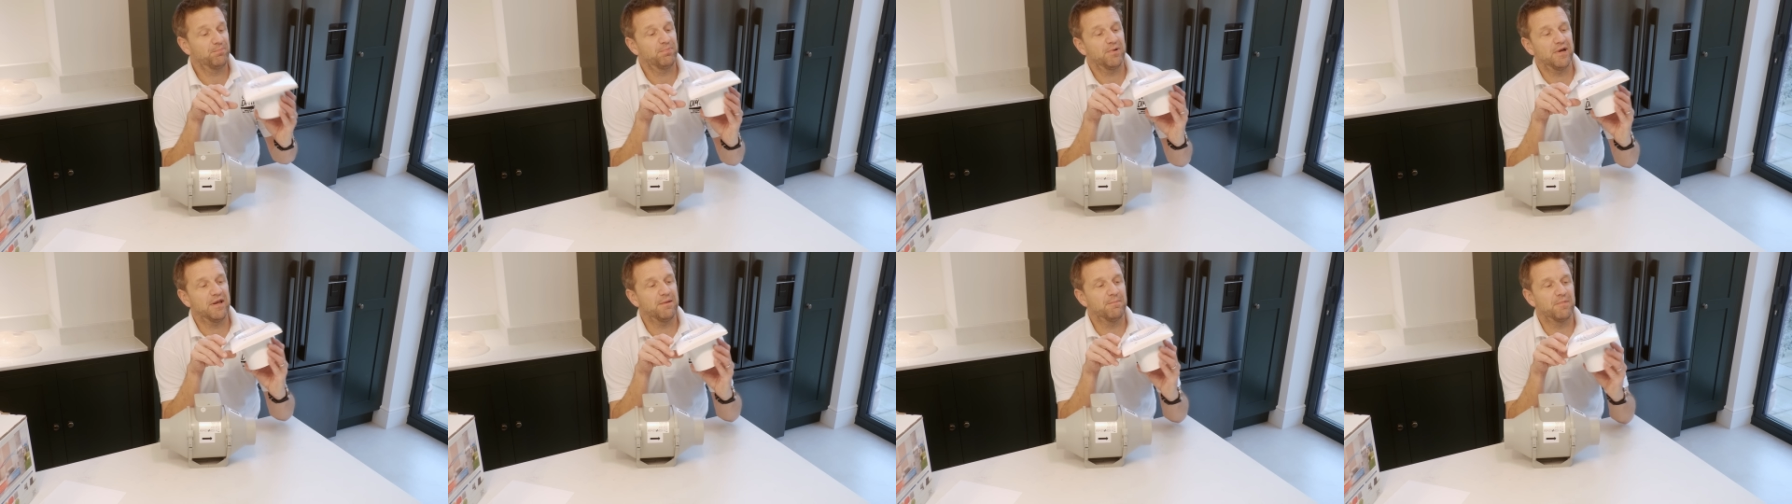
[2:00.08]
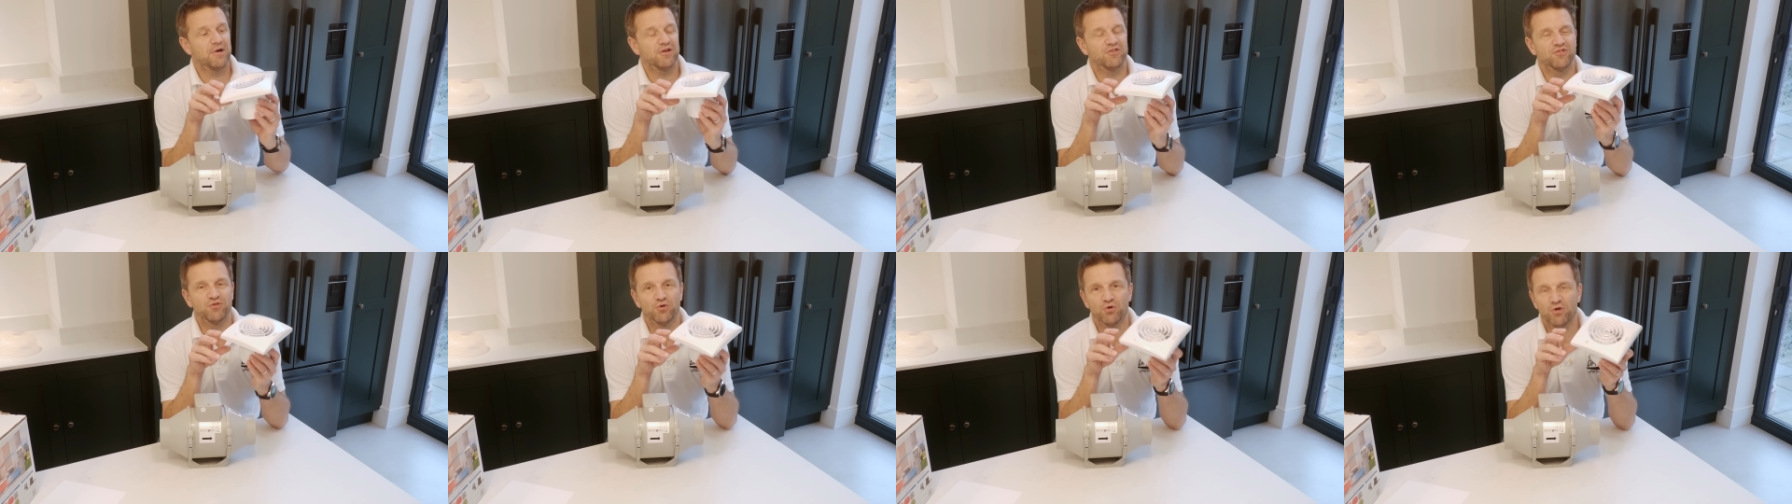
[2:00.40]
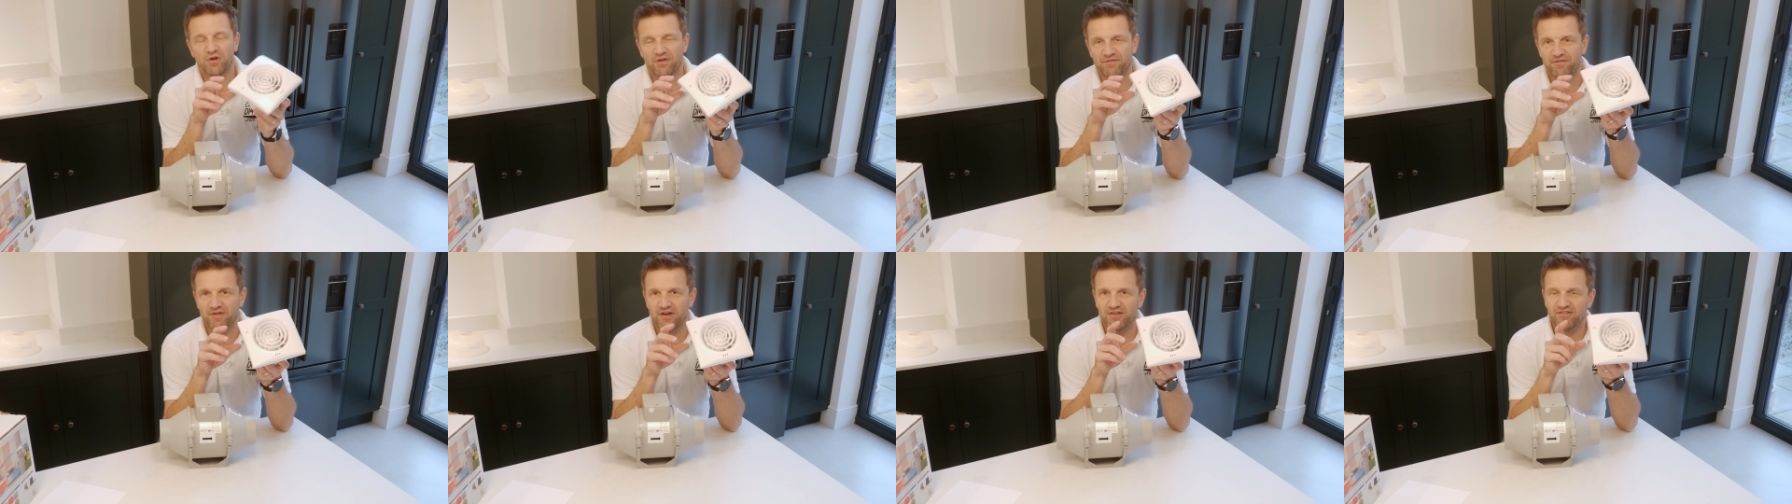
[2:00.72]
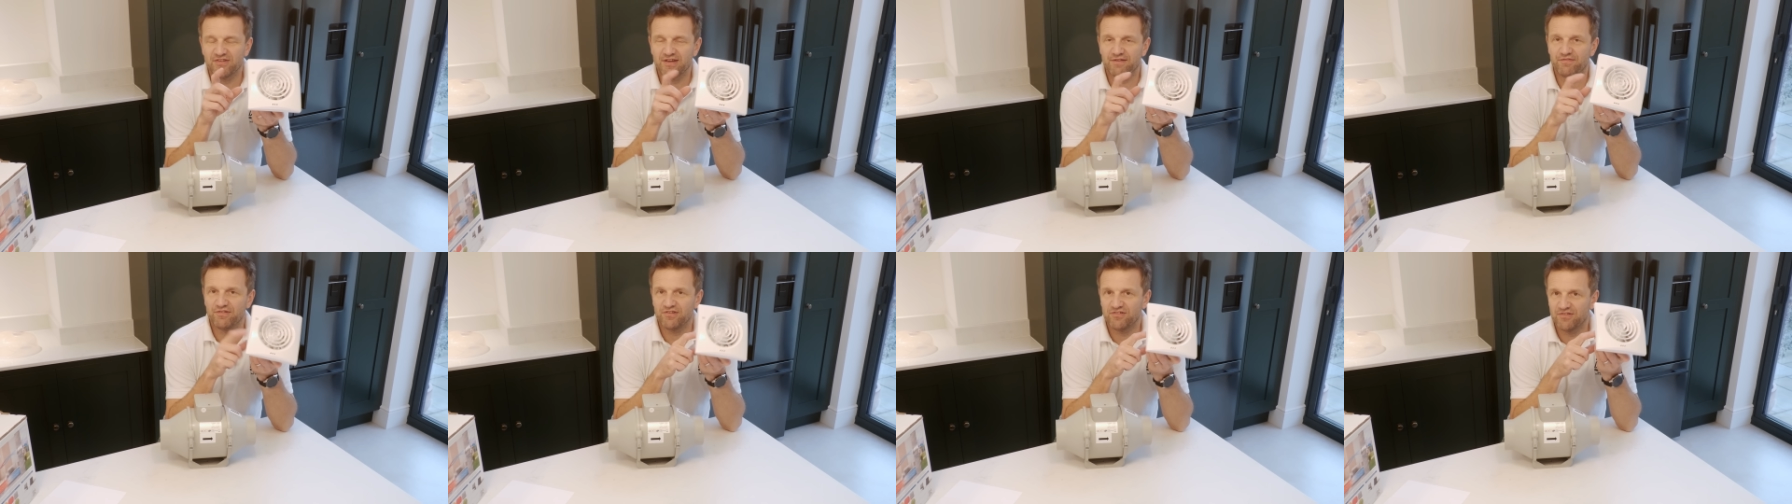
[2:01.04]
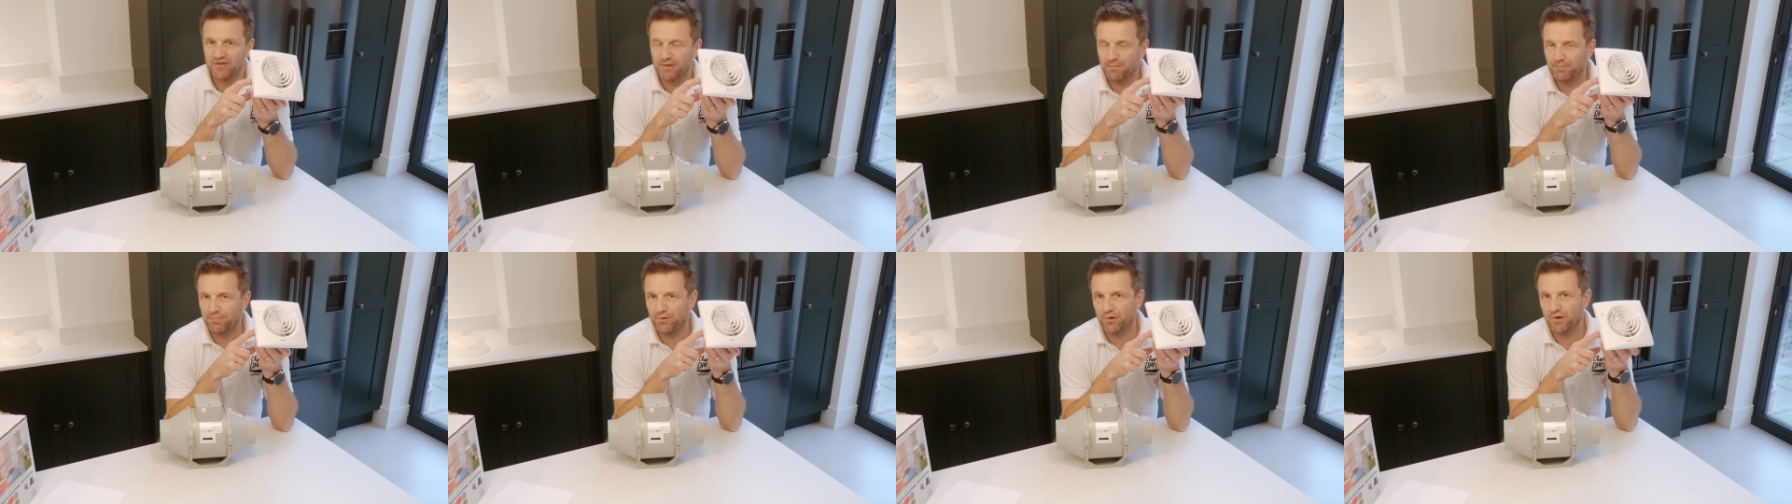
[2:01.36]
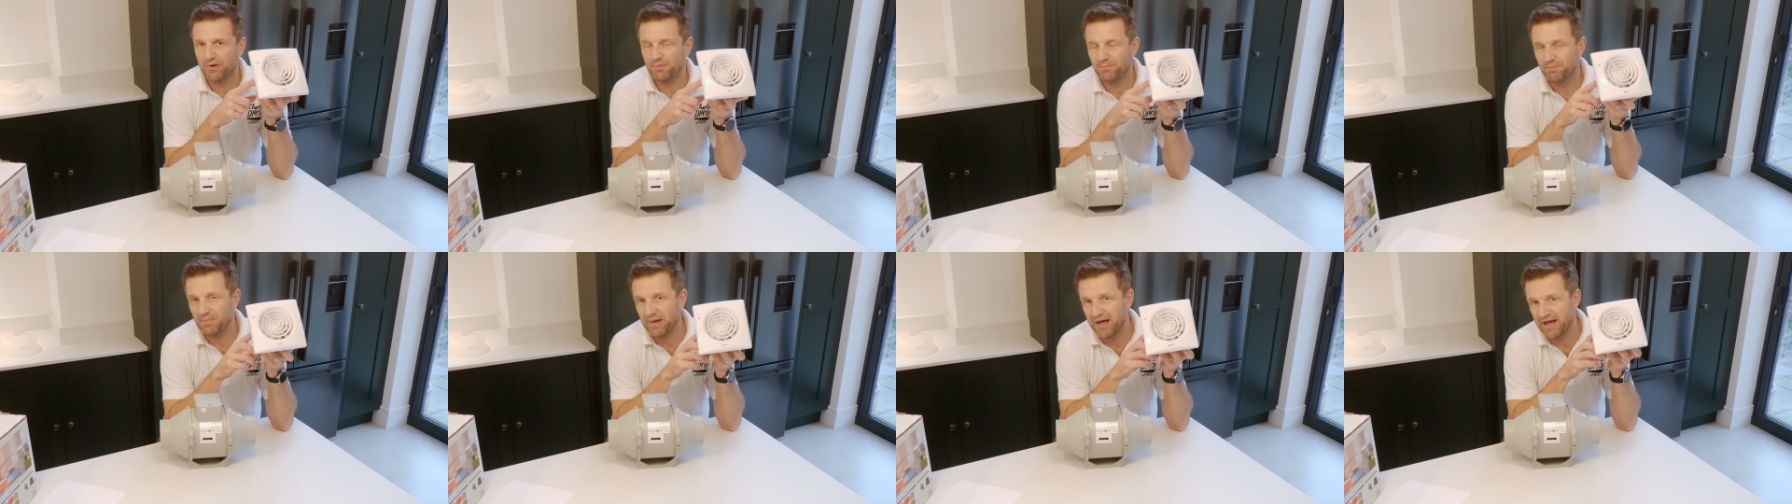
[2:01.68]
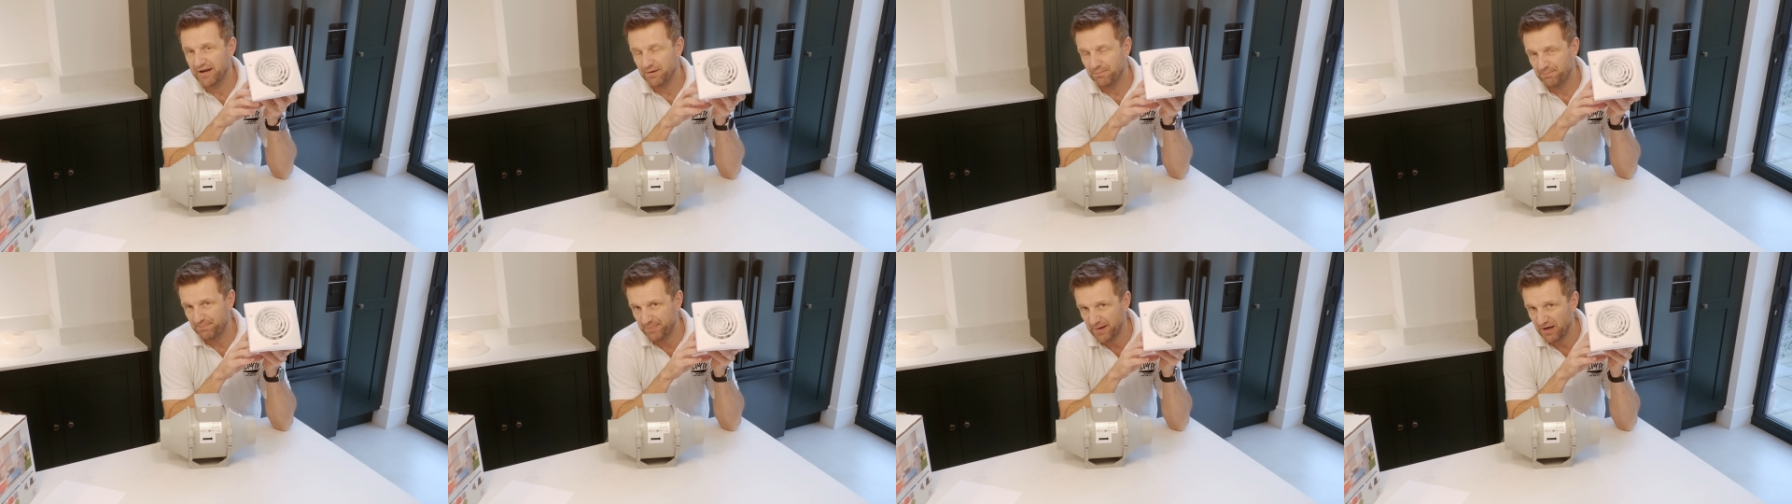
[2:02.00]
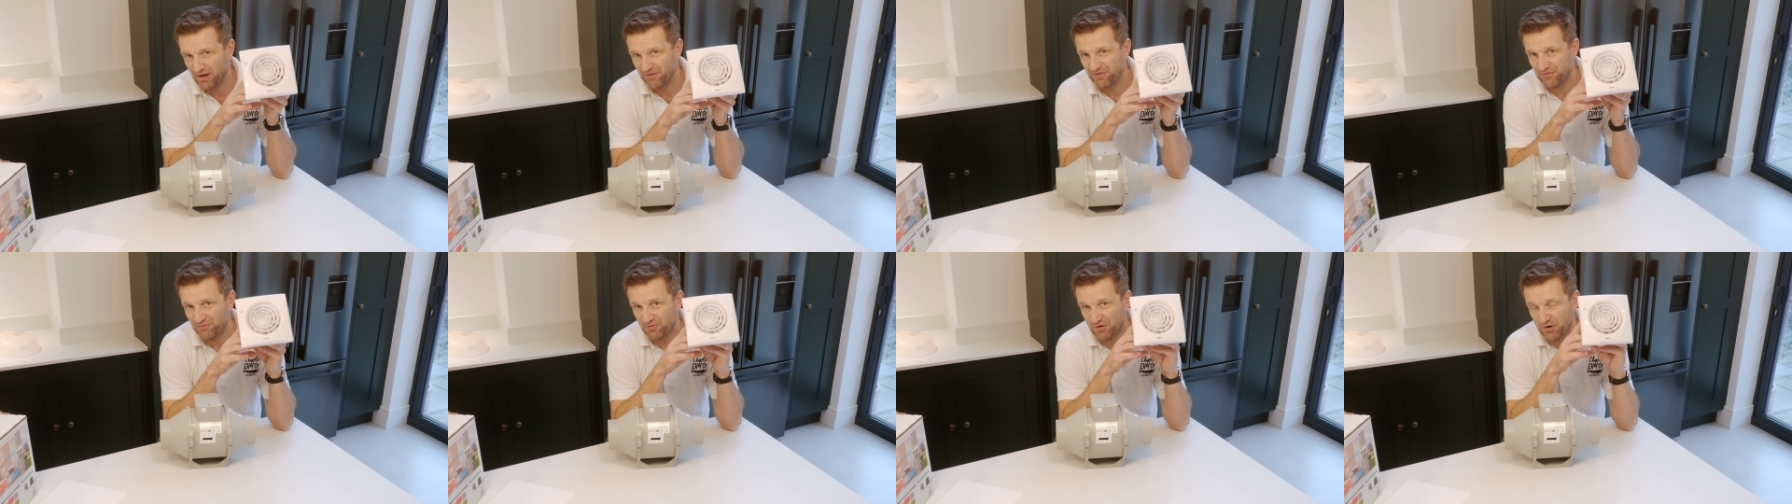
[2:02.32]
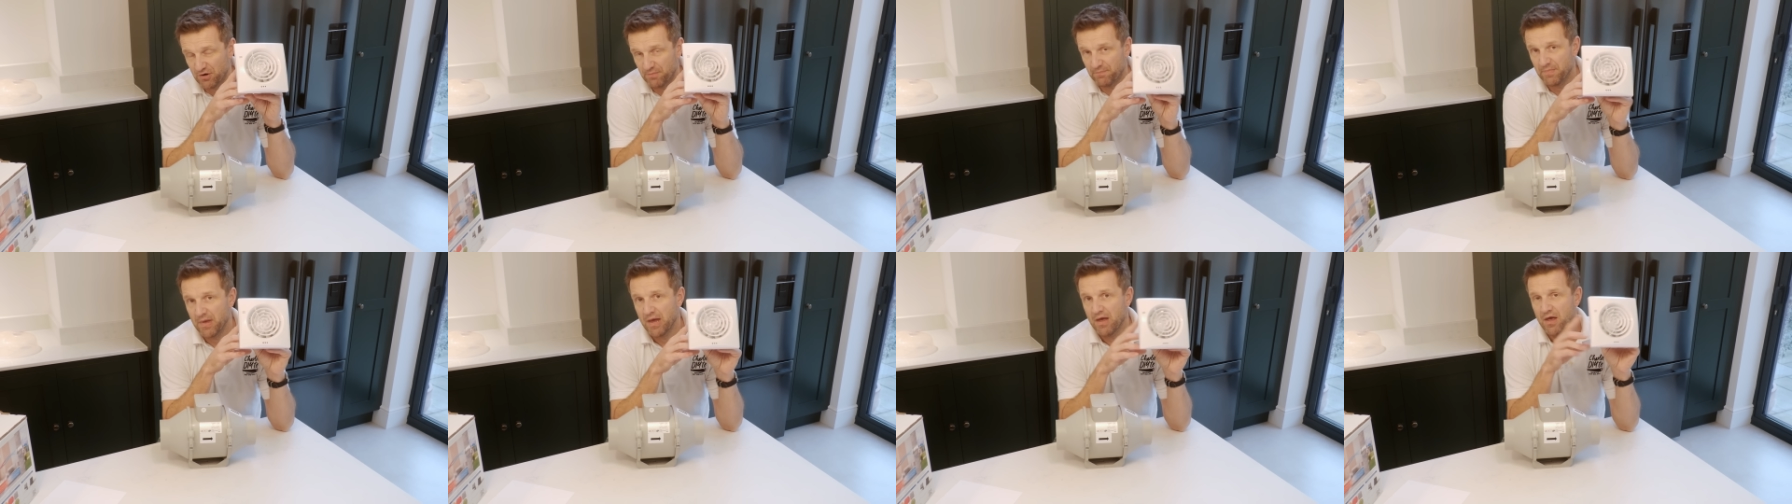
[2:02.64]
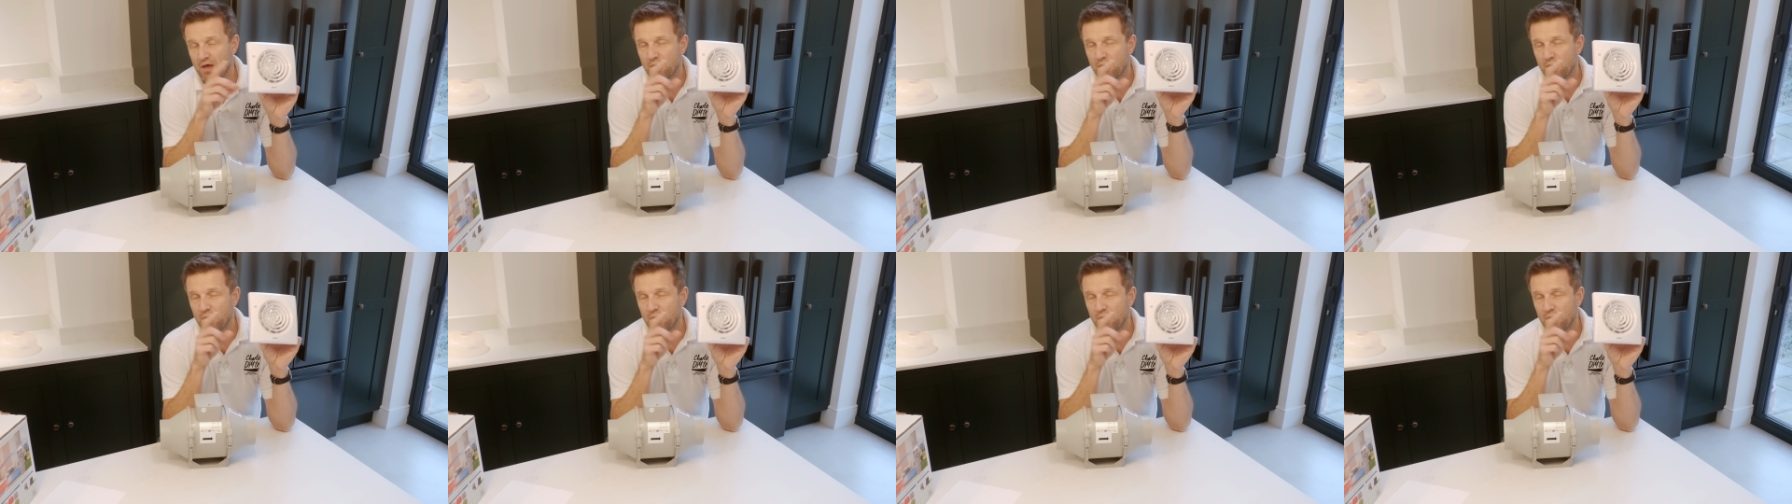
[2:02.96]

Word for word: pretty much all of us have at some point had a bathroom